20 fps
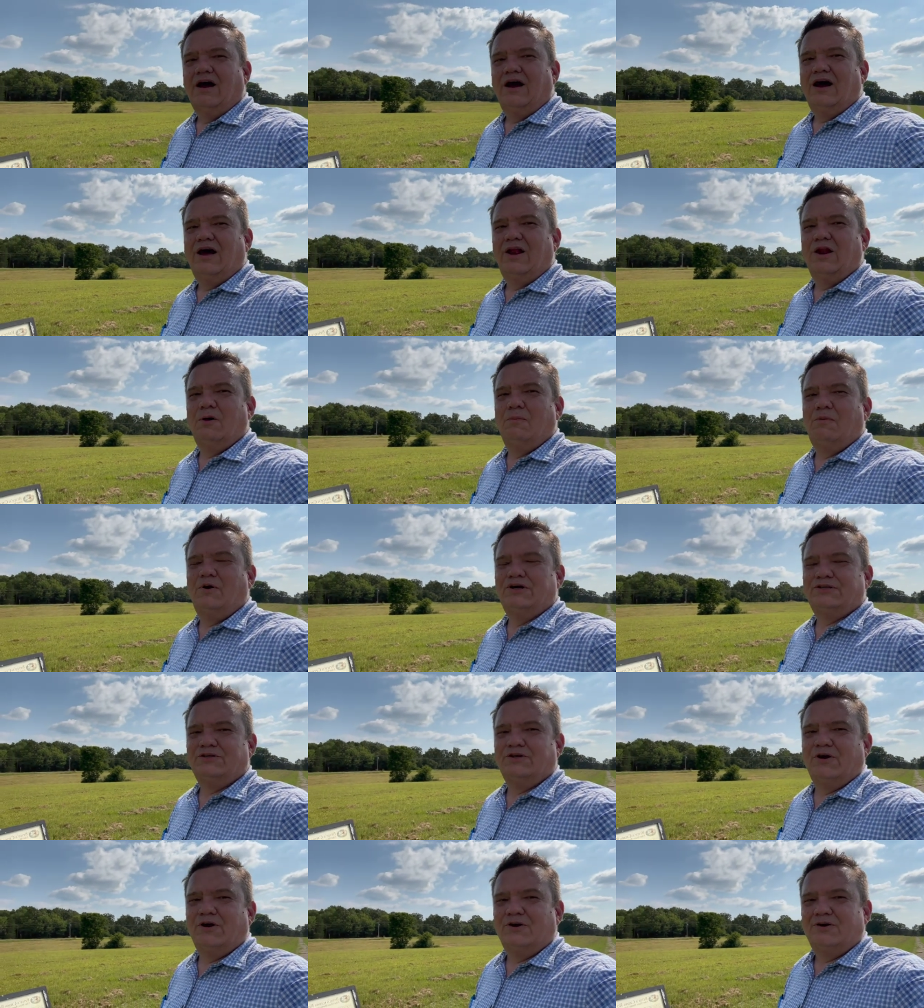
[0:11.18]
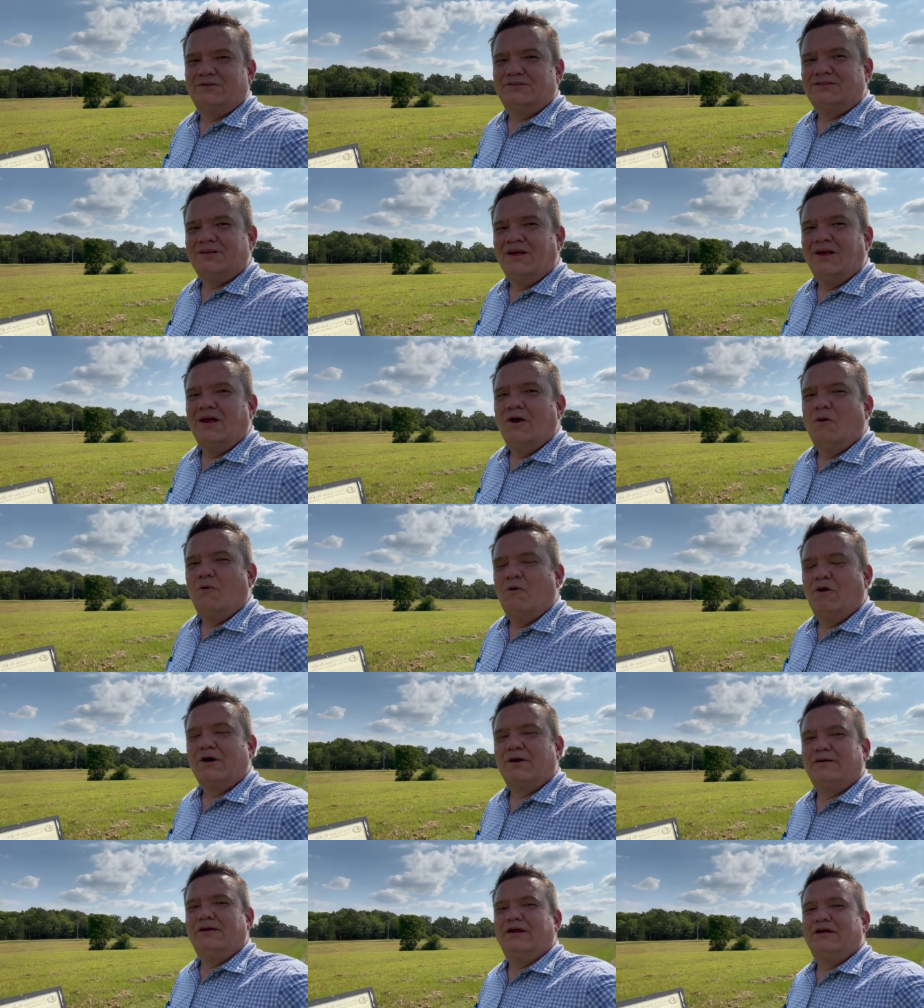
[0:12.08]
Hello, boys and girls.
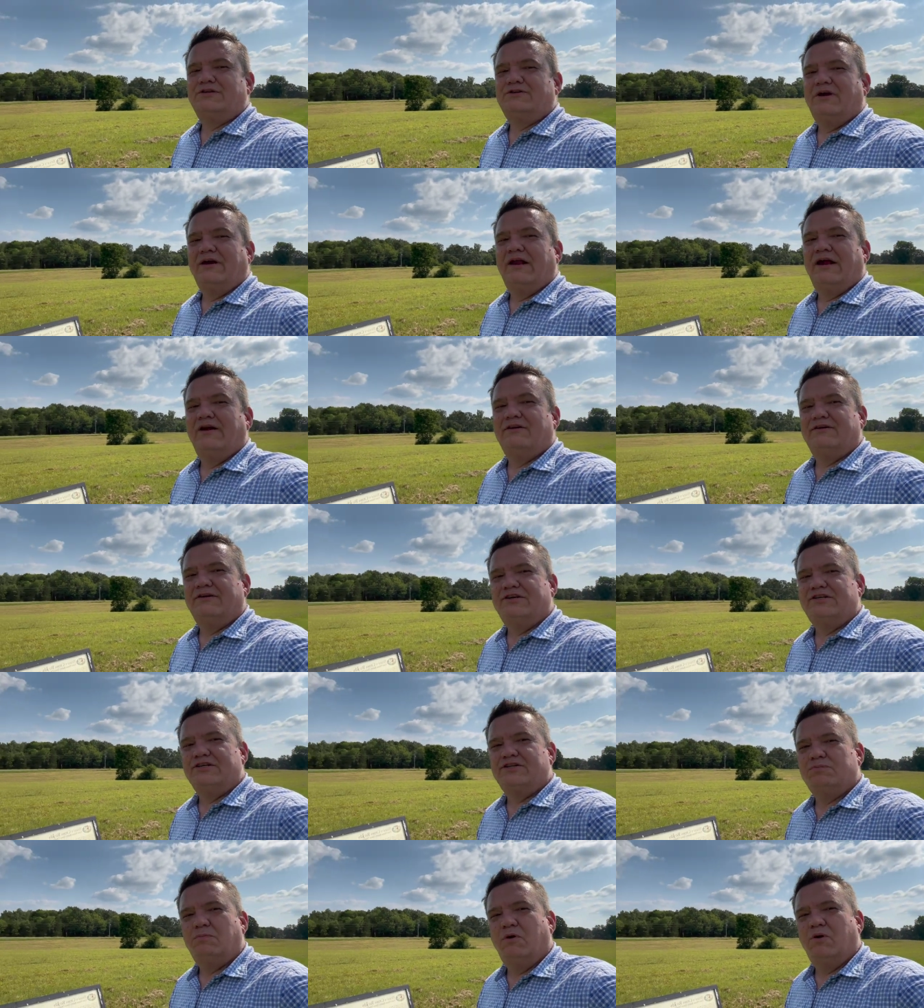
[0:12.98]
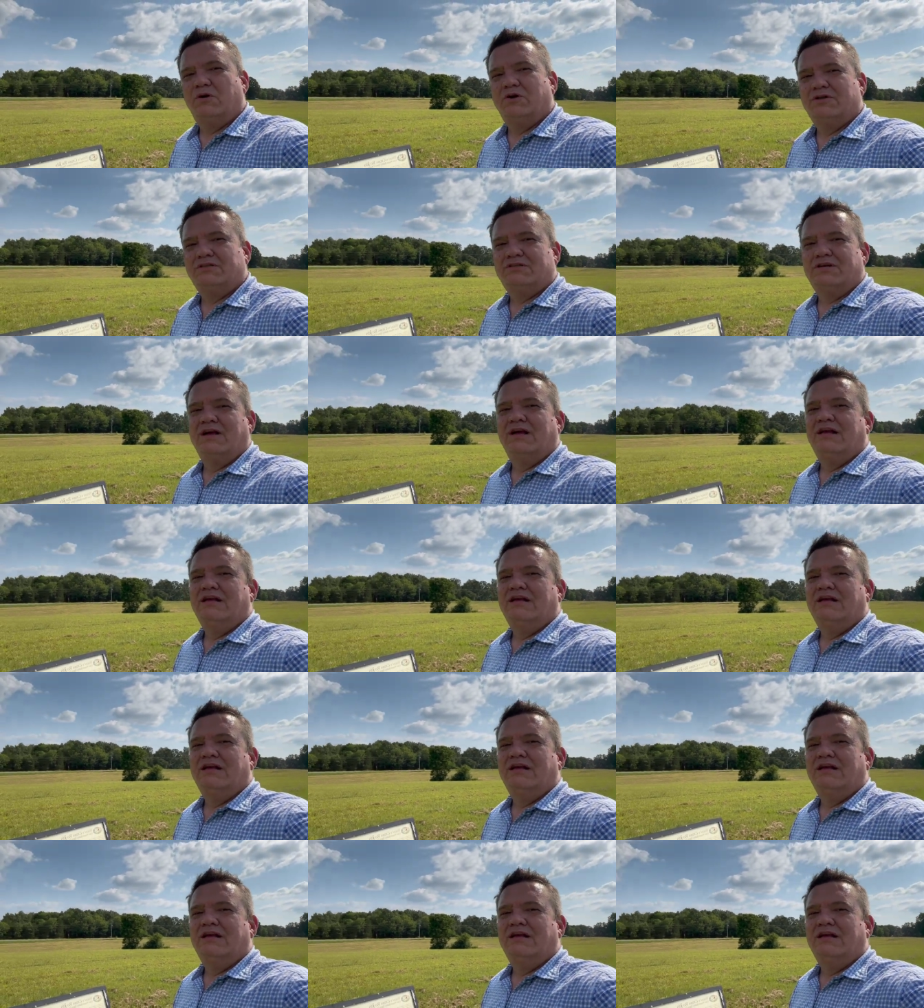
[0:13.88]
Welcome to History and Heritage Explorers.